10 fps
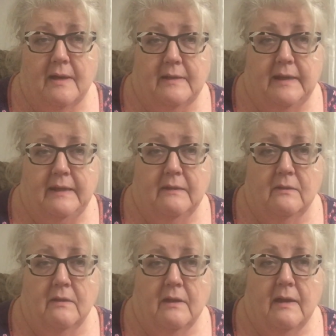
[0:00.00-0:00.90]
honey
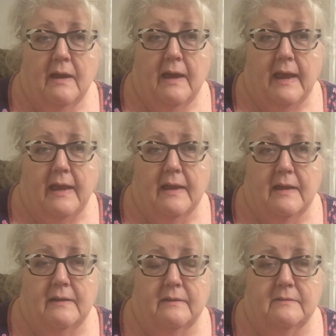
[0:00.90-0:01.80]

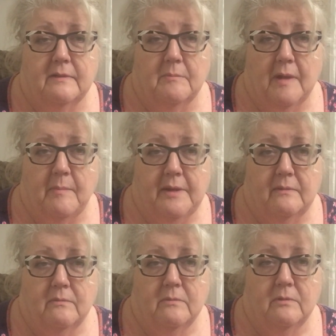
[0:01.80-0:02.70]
and some
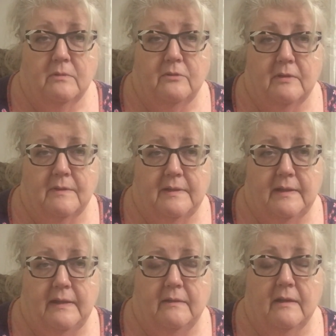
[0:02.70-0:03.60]
lemon to the
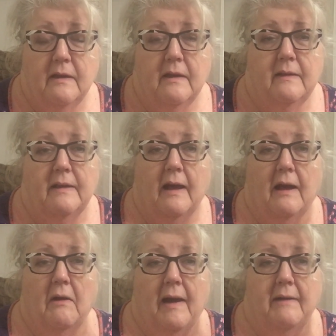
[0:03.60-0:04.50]
tea.
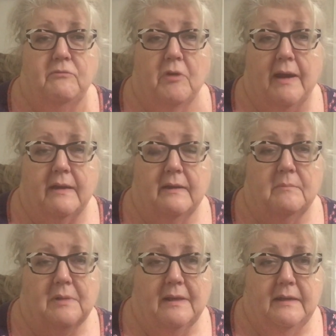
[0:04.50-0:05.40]
Now, I've drank
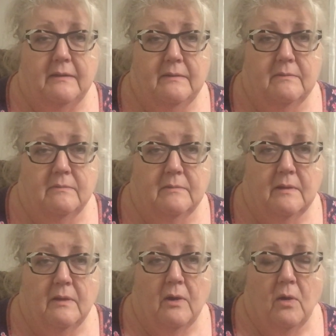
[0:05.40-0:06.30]
it plenty
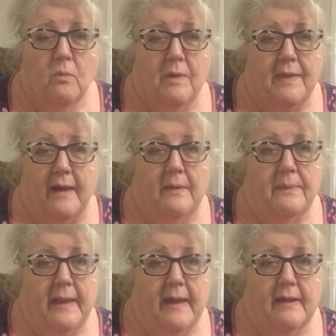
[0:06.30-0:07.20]

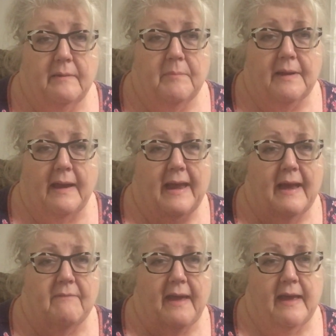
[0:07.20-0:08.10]
without that, but I
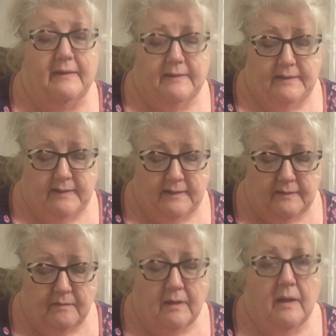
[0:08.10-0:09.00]
have added it
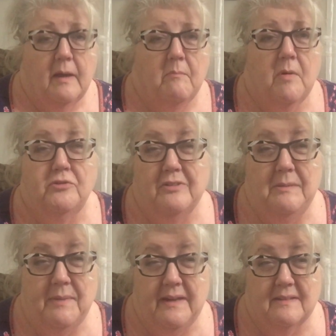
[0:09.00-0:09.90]
in,
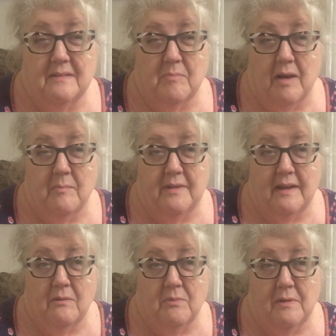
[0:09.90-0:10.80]
mostly because I'm coming
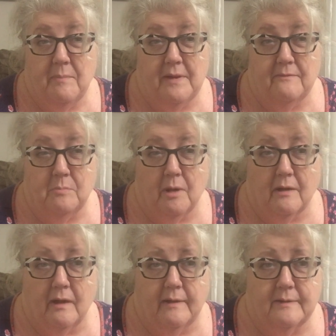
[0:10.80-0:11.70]
down with a bit of
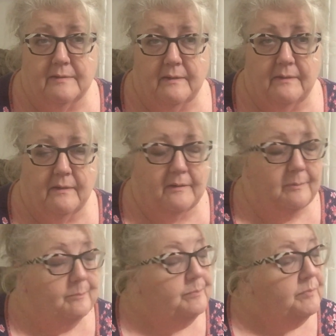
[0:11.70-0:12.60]
bronchitis, I think.